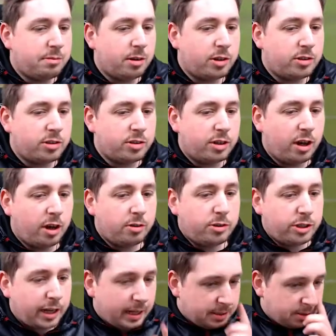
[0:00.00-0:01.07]
much no
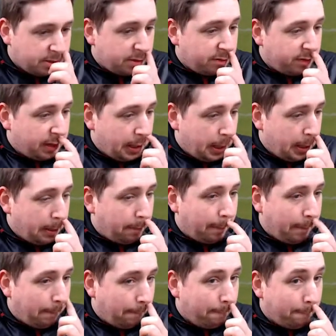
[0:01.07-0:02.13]
chance of
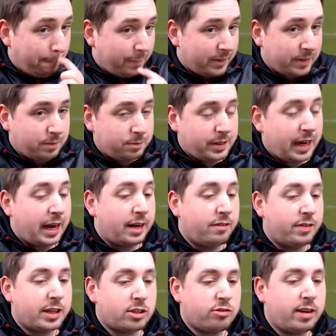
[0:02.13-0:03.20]
getting a
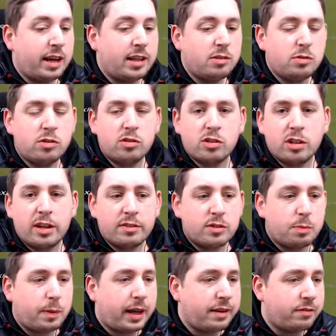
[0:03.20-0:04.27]
victory out of this. We're just going to have to
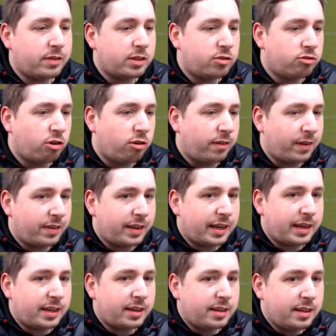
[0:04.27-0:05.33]
play for the draw, I
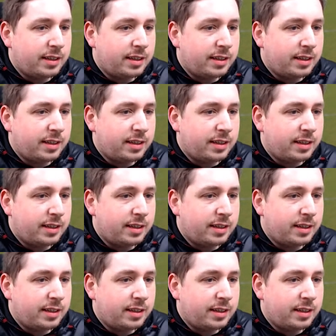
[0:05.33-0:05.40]
think.